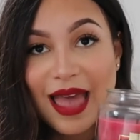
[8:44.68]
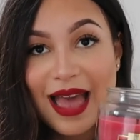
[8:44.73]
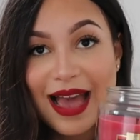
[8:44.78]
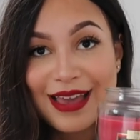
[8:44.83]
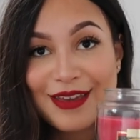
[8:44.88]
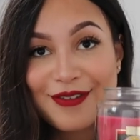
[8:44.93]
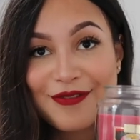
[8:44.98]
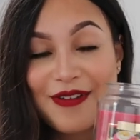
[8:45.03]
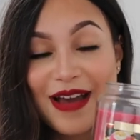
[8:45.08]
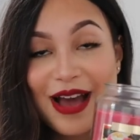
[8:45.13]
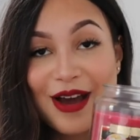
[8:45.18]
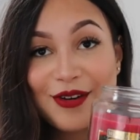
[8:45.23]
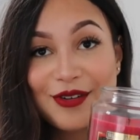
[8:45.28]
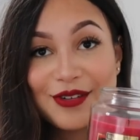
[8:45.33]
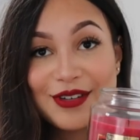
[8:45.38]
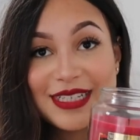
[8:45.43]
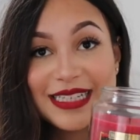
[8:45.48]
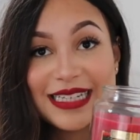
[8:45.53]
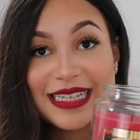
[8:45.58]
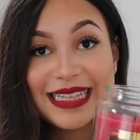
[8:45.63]
I
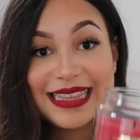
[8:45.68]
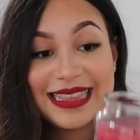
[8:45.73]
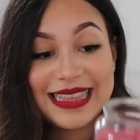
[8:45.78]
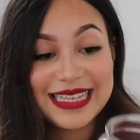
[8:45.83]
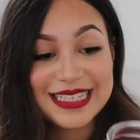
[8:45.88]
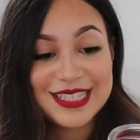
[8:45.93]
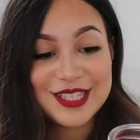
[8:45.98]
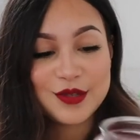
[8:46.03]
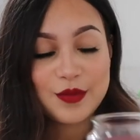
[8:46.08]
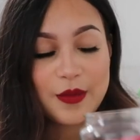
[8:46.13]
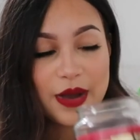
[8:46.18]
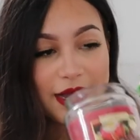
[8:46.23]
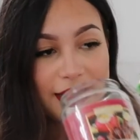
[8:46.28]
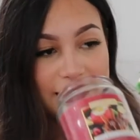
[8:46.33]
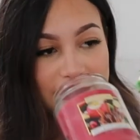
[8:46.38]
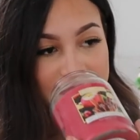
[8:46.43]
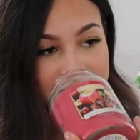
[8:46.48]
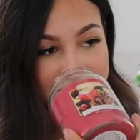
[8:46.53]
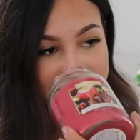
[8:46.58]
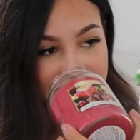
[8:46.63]
found this
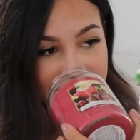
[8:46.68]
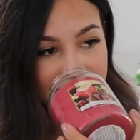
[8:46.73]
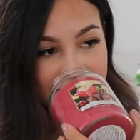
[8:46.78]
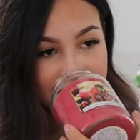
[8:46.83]
one.